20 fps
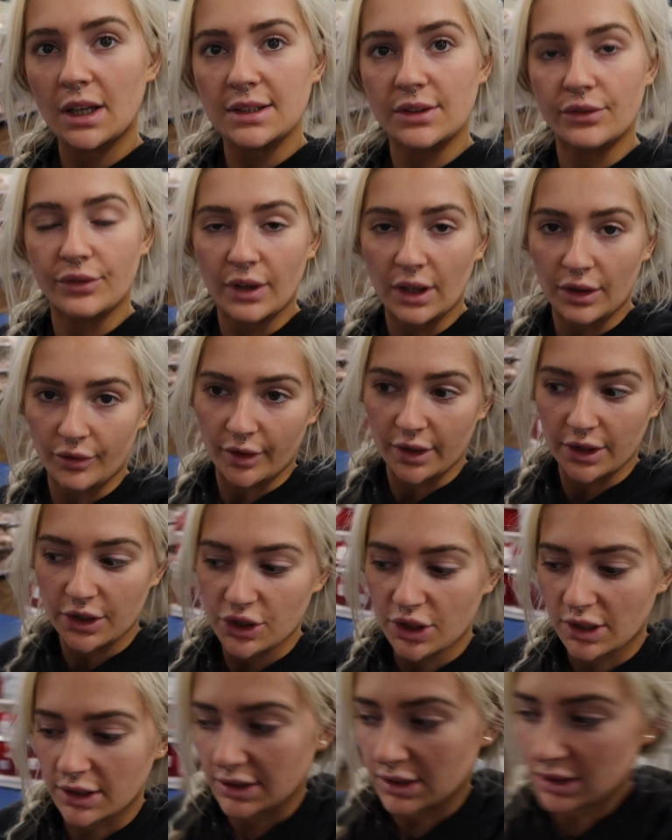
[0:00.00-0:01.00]
I'm feeling very
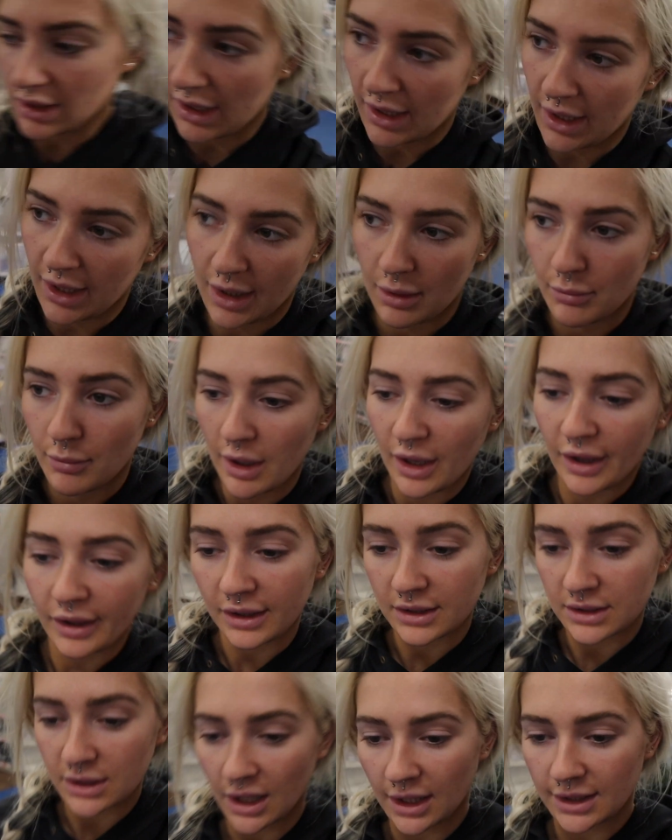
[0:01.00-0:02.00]
shit today and my
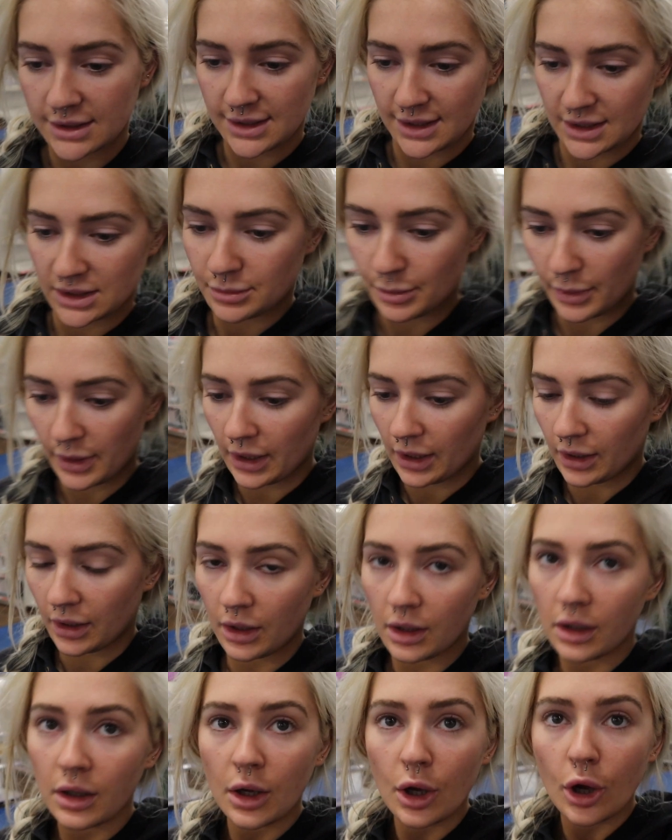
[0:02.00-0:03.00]
anxiety has been
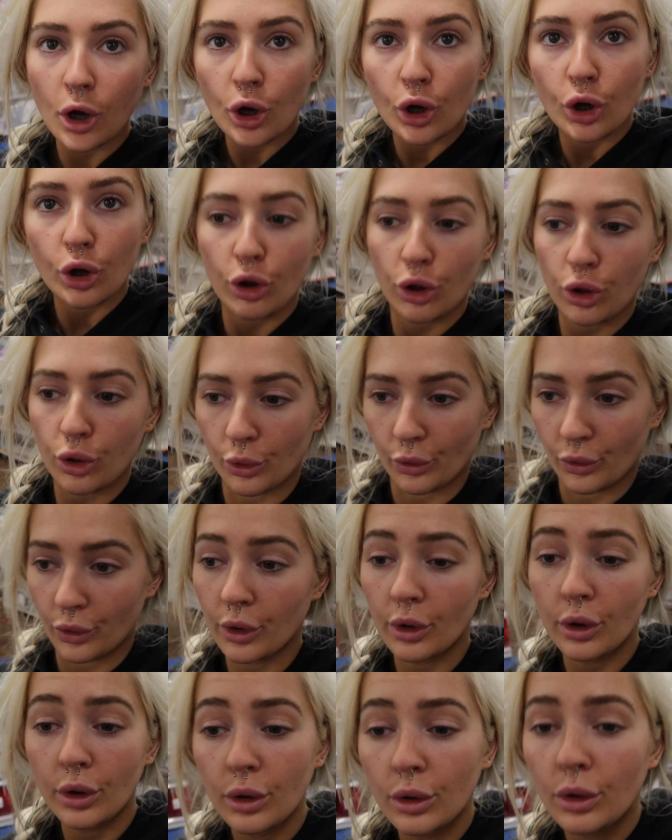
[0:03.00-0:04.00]

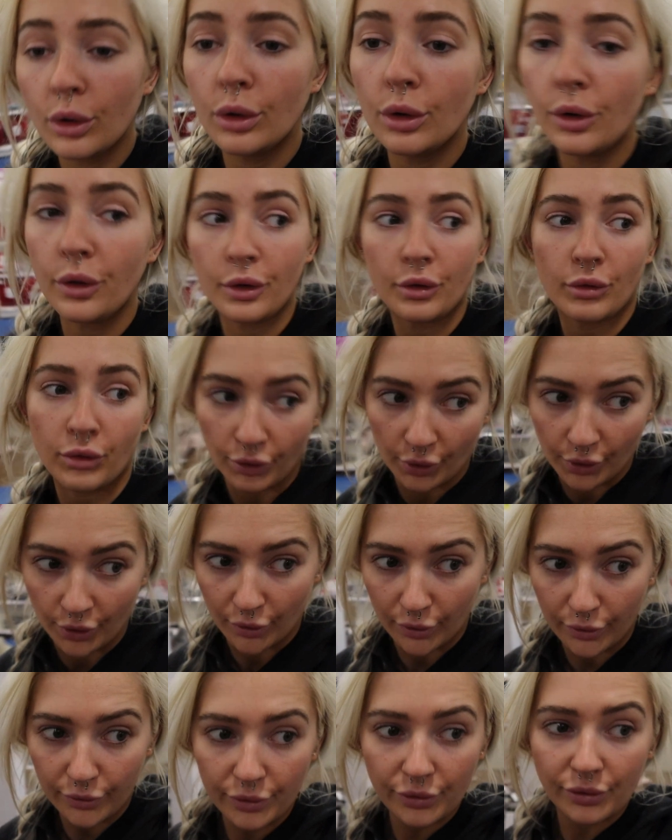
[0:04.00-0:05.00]
through the roof.
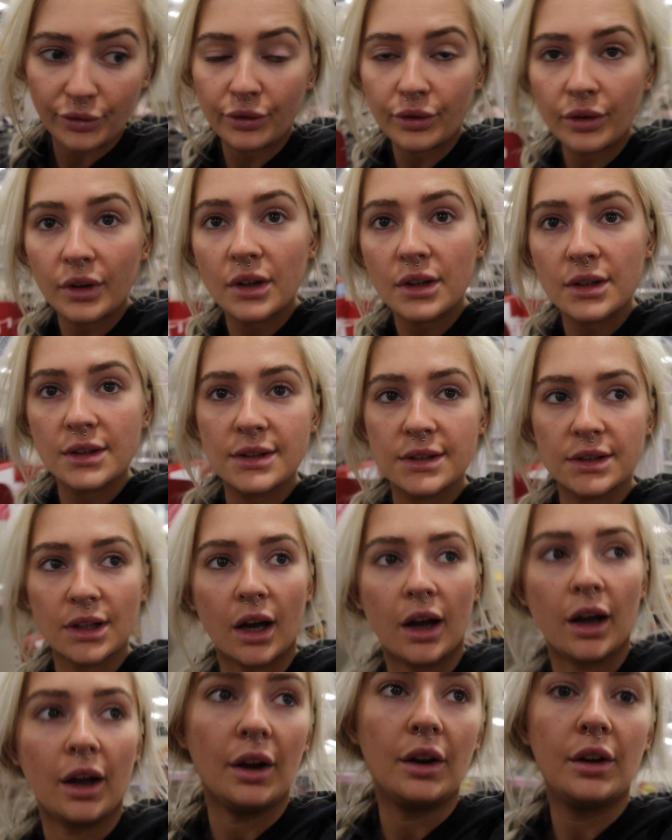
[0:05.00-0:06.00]

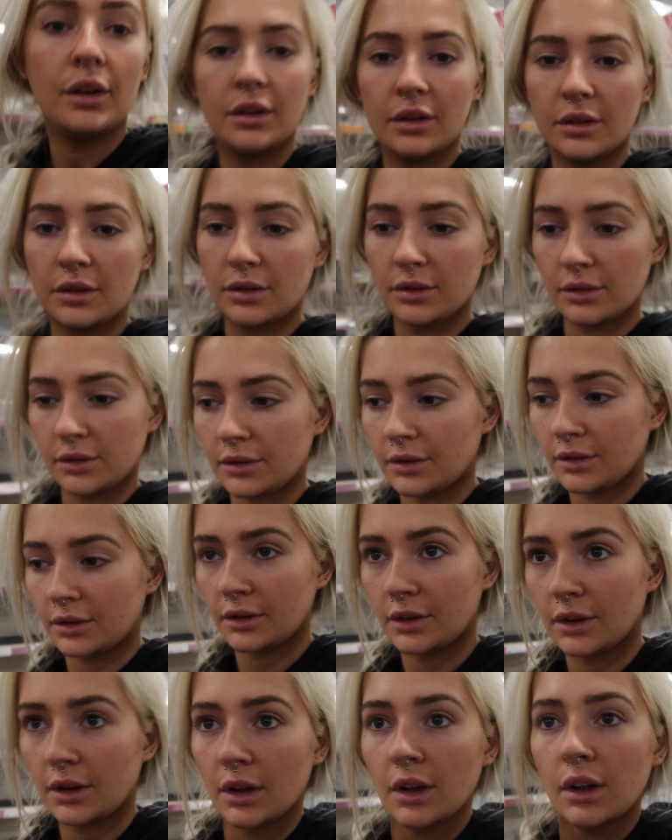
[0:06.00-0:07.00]
So,
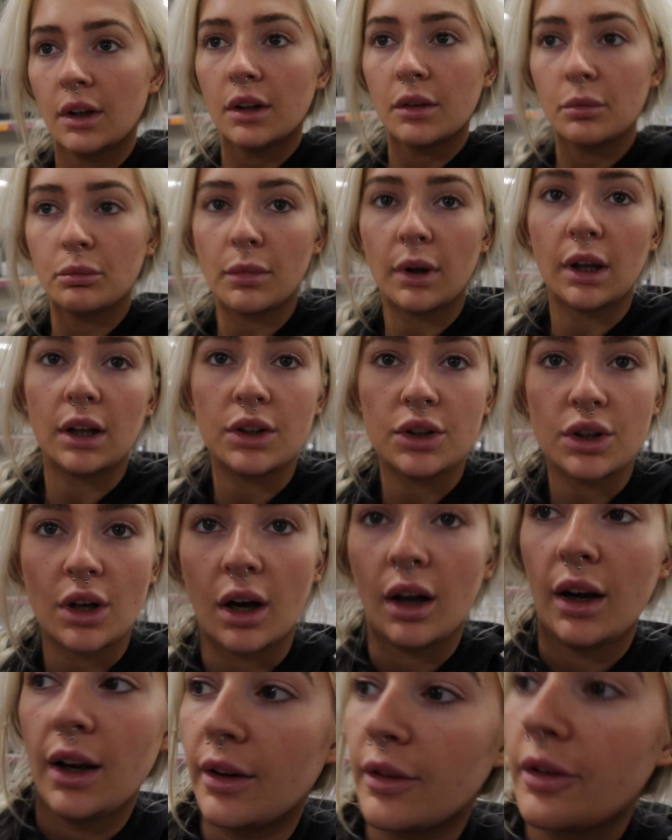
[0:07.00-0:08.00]
me and
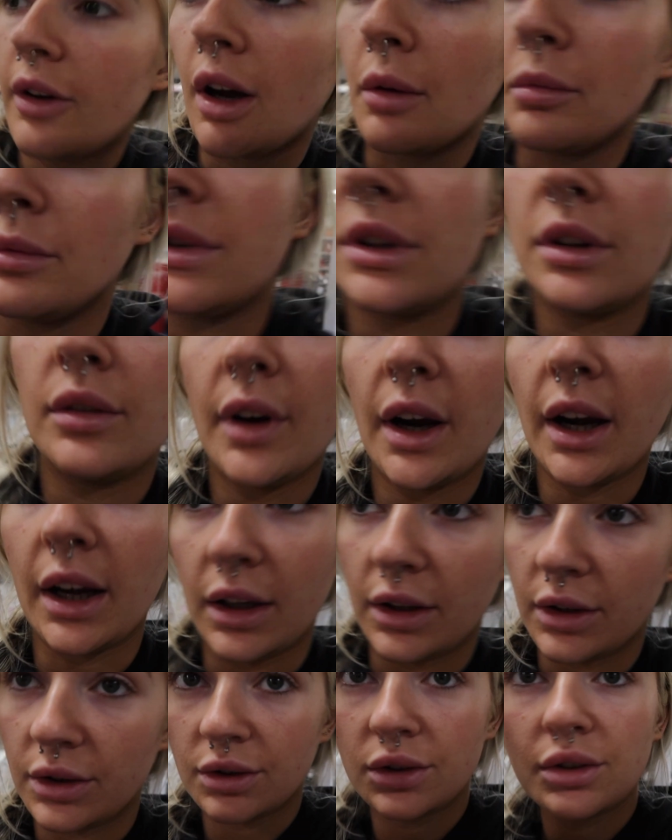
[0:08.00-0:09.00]
Charlie have come to the
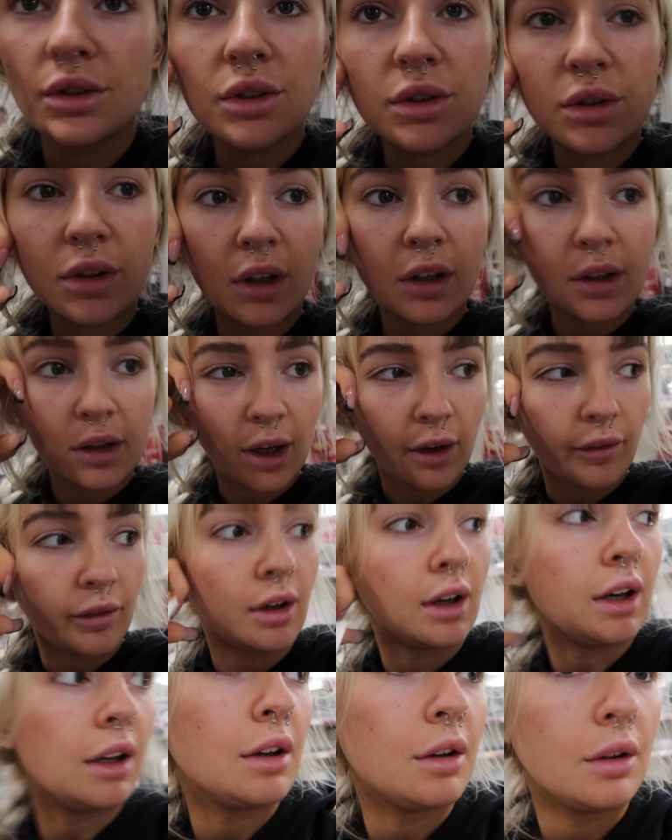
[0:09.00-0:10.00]
range,
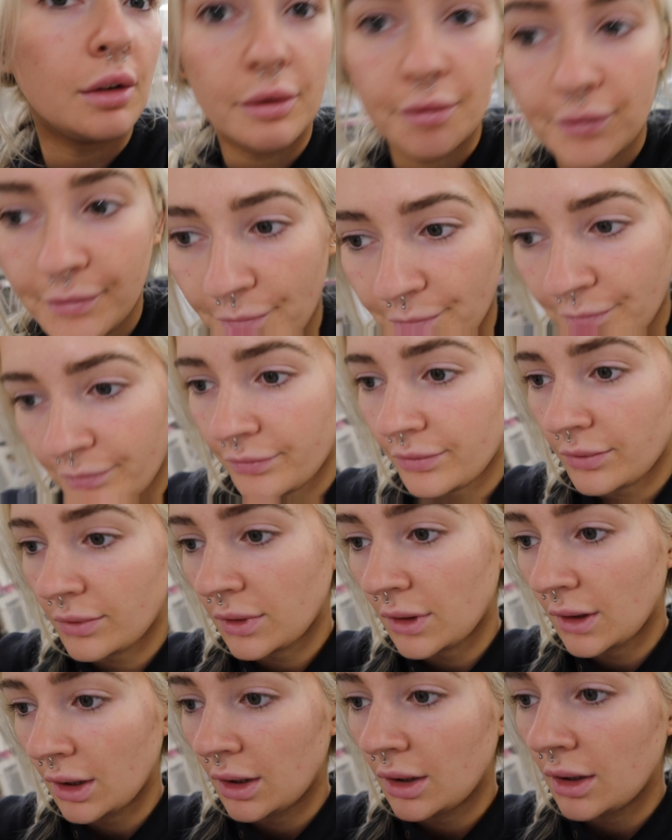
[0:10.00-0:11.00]
having a little
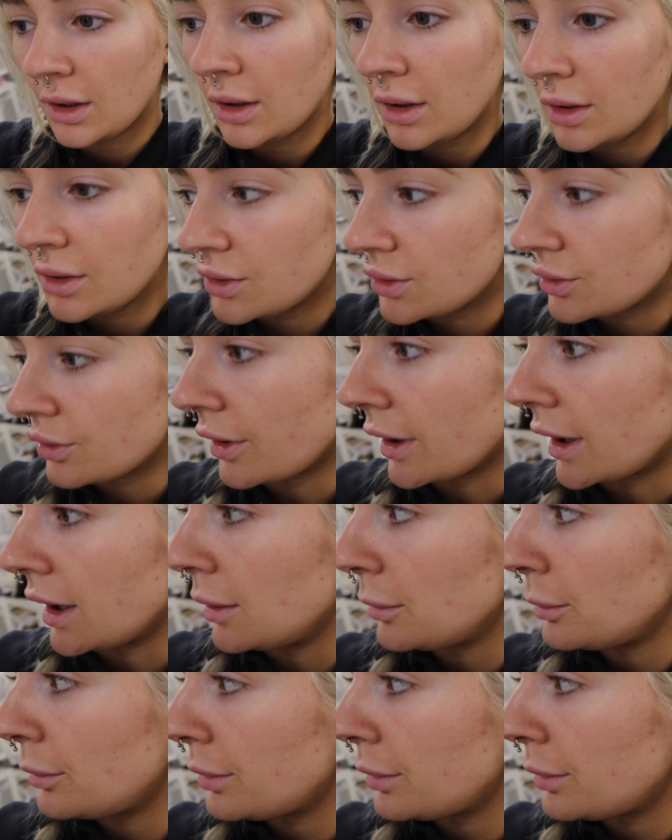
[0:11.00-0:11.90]
trip